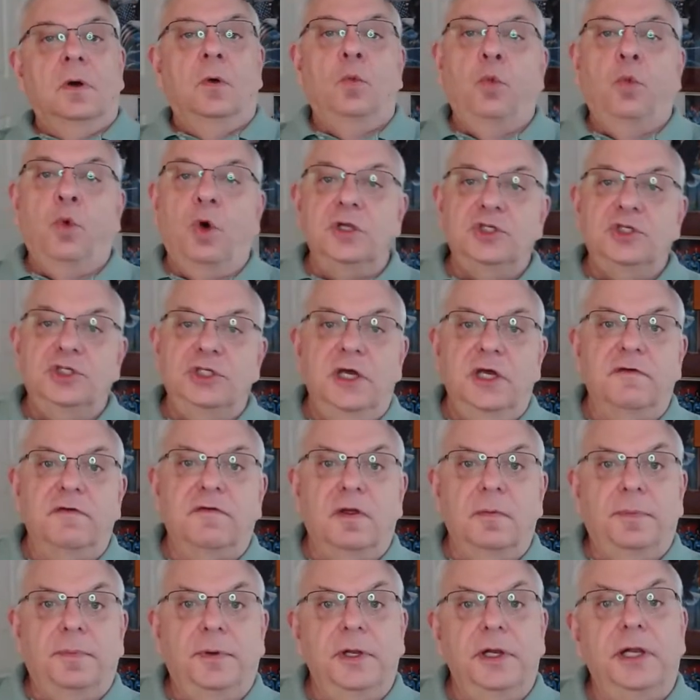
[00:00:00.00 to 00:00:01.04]
Once you have
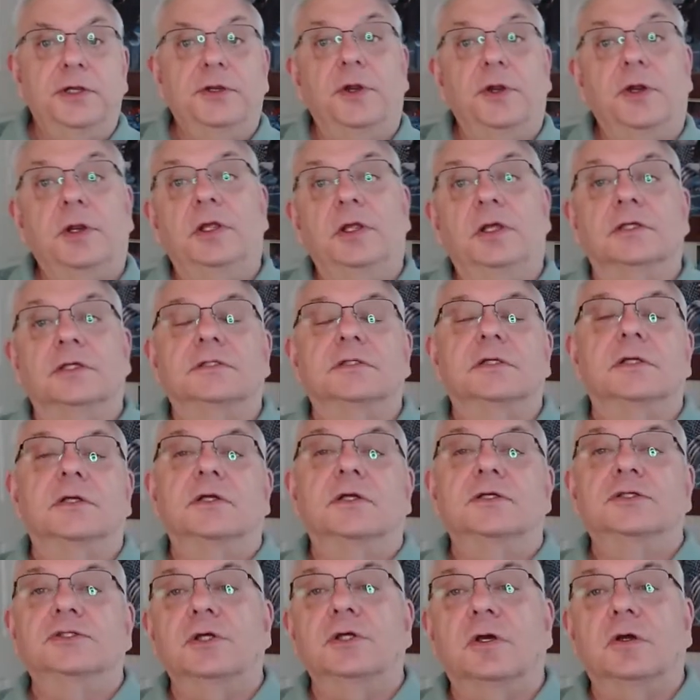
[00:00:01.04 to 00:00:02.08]
completed your list,
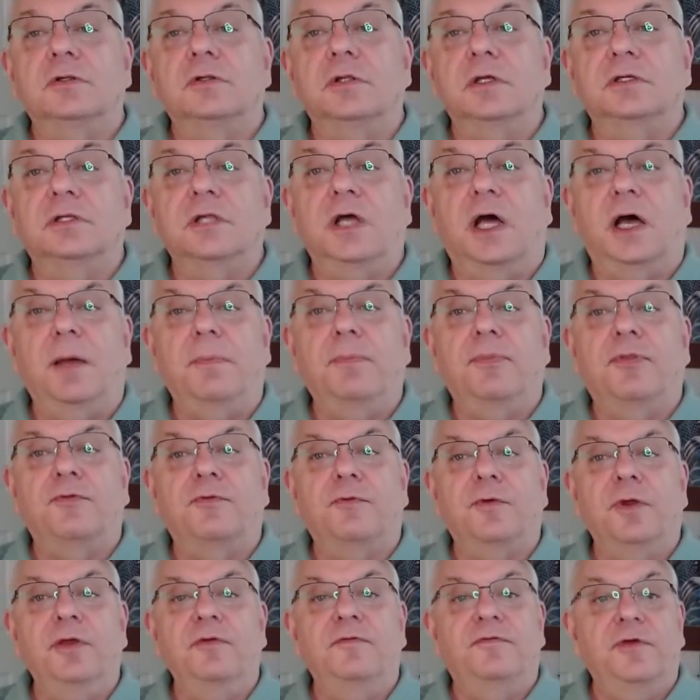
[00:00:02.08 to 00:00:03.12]
circle the top
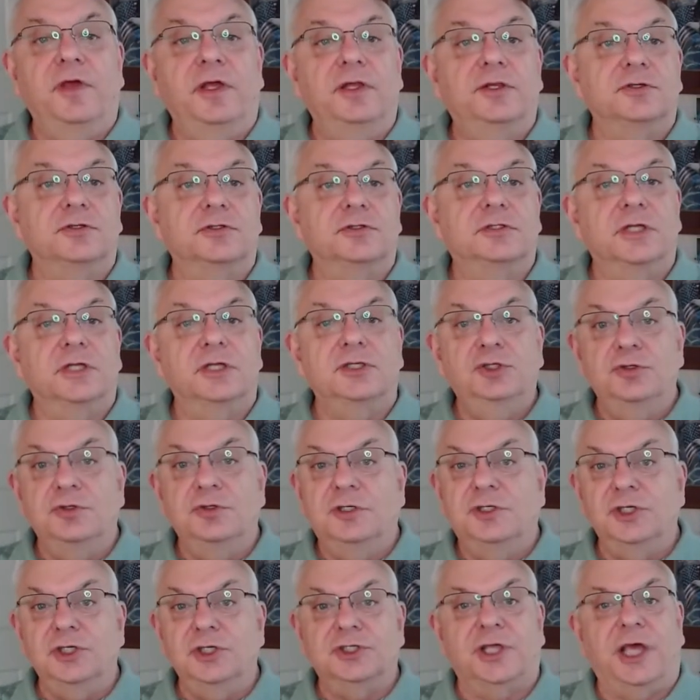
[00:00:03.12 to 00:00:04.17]
3 features that you
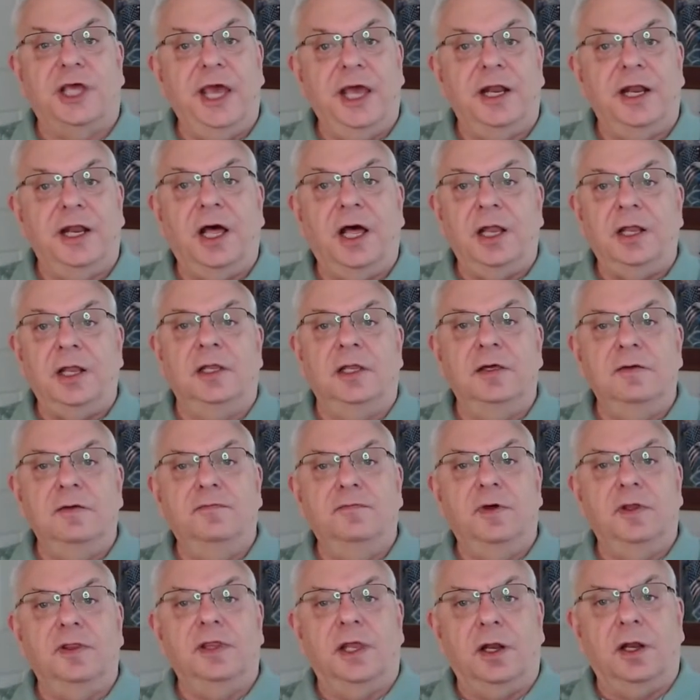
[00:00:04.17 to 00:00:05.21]
just cannot live
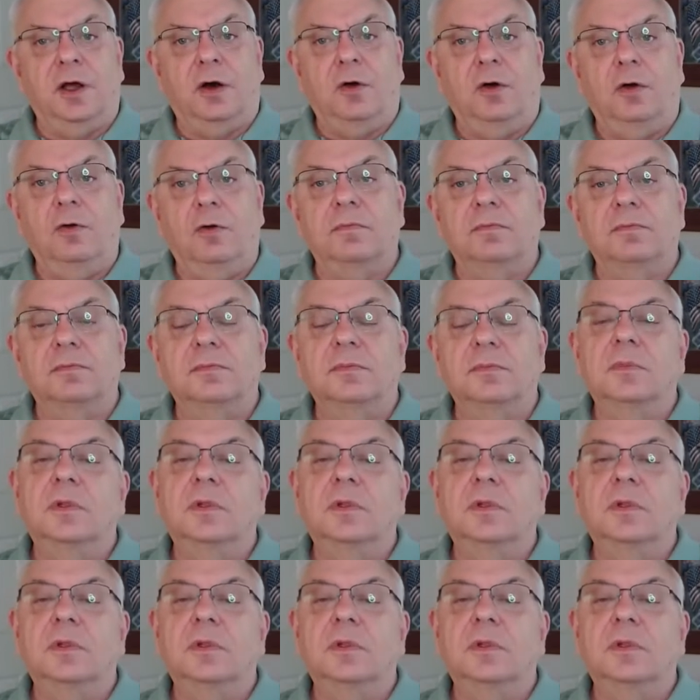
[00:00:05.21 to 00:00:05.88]
within a home.